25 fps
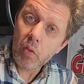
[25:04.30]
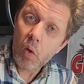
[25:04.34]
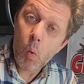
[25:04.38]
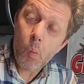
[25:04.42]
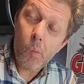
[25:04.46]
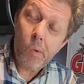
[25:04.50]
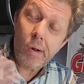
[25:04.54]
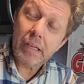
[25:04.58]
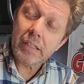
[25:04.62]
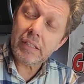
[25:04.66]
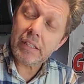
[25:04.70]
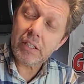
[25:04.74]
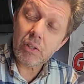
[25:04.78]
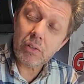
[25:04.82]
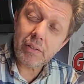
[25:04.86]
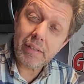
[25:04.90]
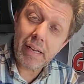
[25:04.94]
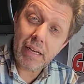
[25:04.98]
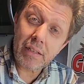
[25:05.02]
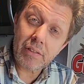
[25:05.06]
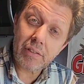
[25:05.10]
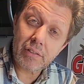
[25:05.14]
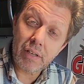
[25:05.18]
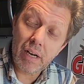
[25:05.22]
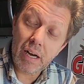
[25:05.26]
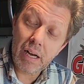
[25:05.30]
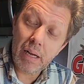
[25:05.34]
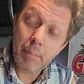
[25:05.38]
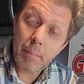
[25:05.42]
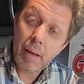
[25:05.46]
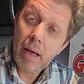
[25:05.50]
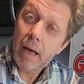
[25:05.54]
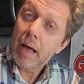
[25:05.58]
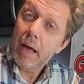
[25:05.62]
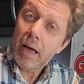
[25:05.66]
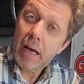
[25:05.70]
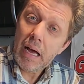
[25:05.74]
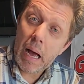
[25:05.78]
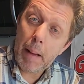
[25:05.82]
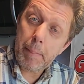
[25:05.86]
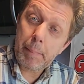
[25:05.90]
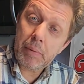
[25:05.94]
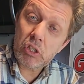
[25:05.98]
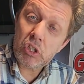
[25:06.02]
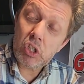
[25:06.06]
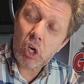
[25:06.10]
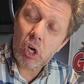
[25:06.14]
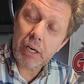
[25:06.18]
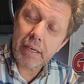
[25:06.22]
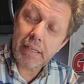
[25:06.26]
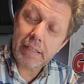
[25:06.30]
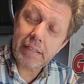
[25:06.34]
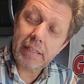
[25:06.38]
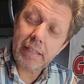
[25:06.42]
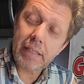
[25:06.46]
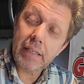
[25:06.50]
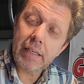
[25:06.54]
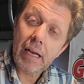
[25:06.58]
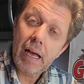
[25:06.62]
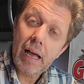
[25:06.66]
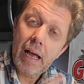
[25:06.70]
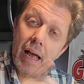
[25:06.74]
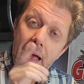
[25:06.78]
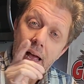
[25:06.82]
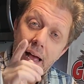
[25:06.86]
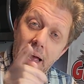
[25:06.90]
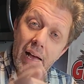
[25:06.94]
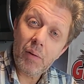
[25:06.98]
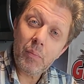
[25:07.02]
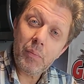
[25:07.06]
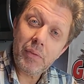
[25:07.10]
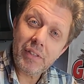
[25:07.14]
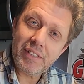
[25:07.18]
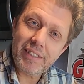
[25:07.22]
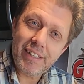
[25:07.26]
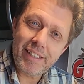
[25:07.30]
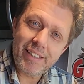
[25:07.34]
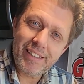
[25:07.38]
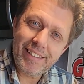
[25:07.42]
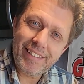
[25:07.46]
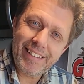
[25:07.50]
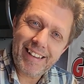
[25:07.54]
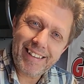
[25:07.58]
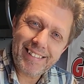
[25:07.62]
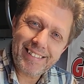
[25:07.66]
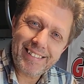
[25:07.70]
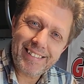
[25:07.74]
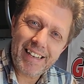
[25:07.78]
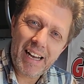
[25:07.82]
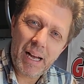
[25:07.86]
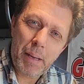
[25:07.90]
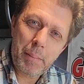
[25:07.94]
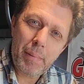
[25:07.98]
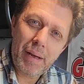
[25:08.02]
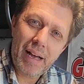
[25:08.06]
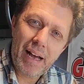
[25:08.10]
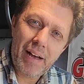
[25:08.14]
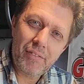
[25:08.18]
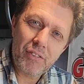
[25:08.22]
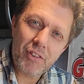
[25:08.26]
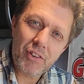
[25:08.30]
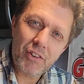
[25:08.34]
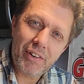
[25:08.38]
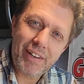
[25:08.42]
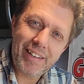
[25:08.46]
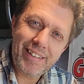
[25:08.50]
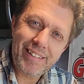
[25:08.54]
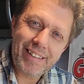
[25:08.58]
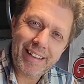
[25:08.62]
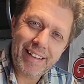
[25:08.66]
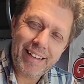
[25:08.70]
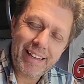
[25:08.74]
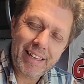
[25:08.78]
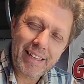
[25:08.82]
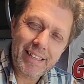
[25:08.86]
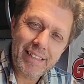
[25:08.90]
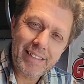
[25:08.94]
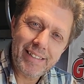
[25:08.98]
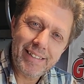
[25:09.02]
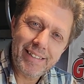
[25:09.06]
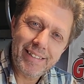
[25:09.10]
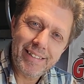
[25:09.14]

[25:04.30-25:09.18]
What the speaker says: Well, until next time, happy chocolating, and we'll see you next time. Have a great day.